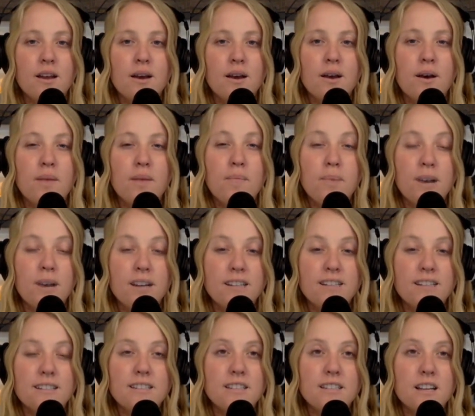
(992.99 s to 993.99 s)

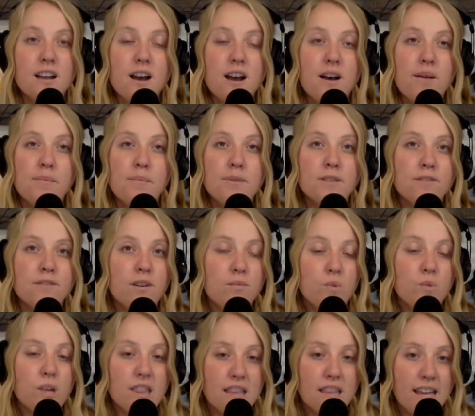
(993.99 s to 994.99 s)
Abundance comes from
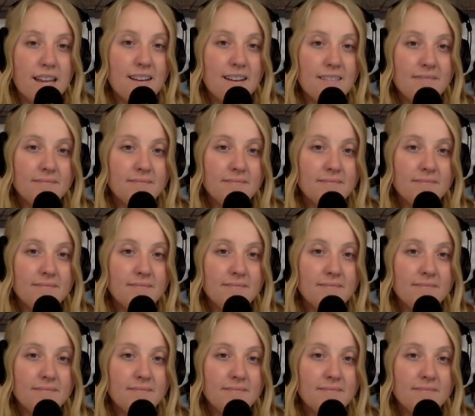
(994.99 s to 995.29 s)
within